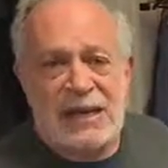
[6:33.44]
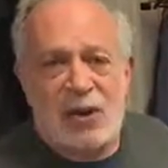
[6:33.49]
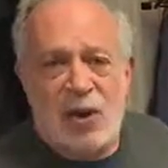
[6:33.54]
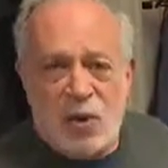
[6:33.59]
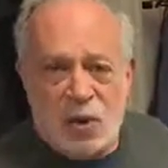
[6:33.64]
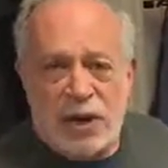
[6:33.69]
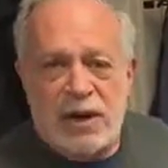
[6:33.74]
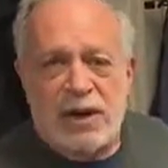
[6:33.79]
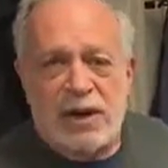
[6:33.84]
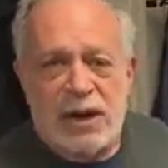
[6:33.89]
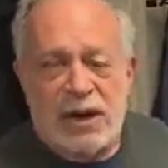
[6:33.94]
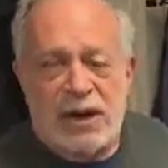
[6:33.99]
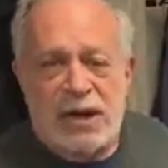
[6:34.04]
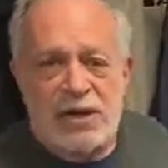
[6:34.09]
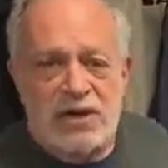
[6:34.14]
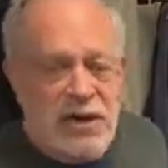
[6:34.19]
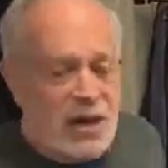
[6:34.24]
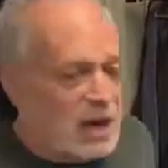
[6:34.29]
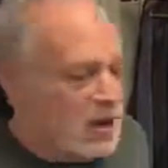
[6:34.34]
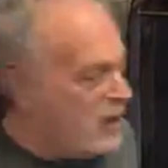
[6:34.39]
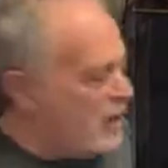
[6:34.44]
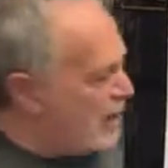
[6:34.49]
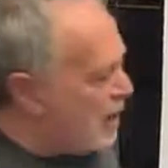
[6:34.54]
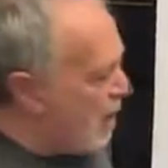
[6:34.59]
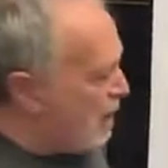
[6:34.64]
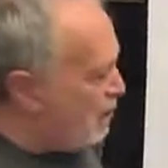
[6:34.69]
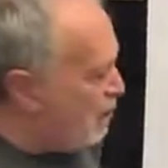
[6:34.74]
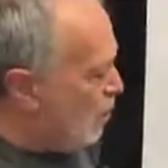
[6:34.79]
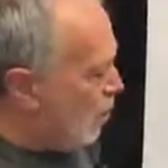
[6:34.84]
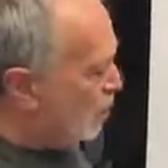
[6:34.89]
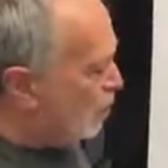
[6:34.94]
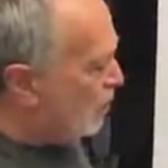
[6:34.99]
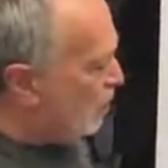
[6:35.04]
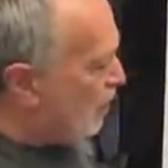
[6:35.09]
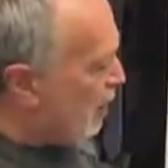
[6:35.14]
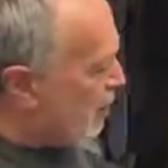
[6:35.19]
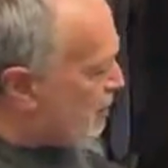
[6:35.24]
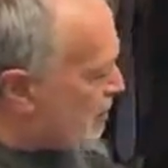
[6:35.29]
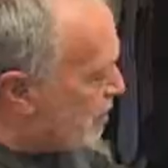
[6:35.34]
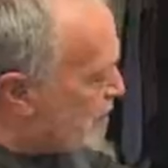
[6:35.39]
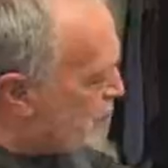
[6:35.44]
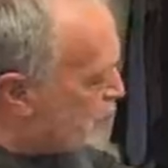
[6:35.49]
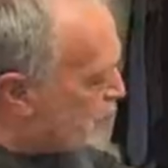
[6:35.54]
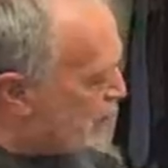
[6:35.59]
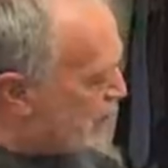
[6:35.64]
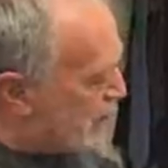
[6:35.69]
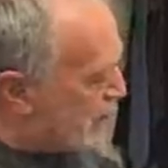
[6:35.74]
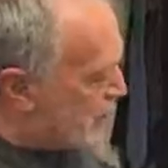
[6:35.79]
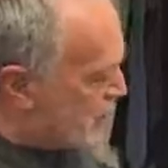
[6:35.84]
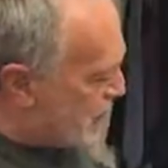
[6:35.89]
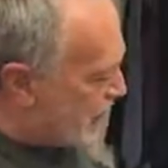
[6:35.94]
organize and mobilize ourselves.